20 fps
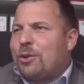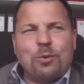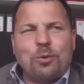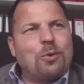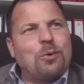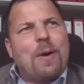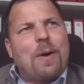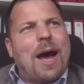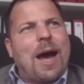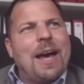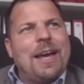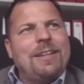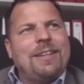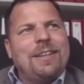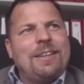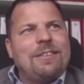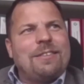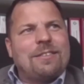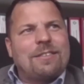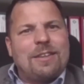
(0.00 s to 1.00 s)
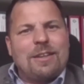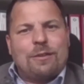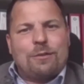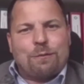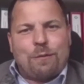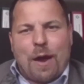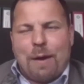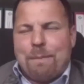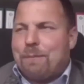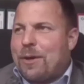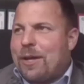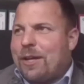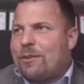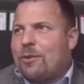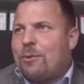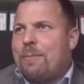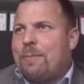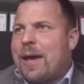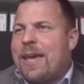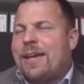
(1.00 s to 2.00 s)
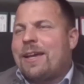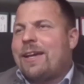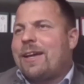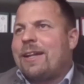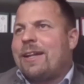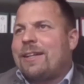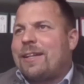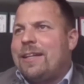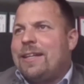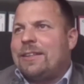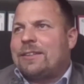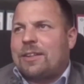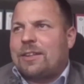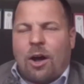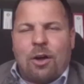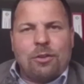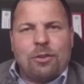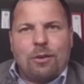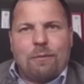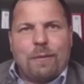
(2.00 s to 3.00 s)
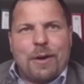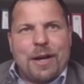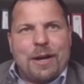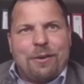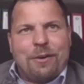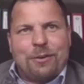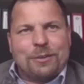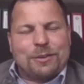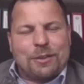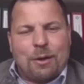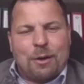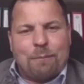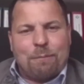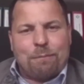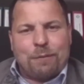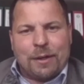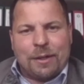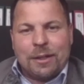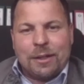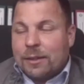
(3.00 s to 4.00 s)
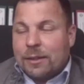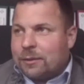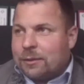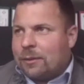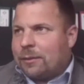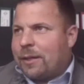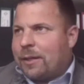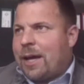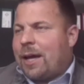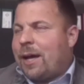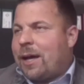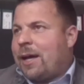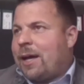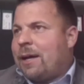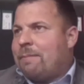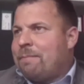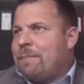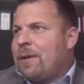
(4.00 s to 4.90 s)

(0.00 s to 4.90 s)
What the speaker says: dry this fabric to make at least underwear or something. So there I'm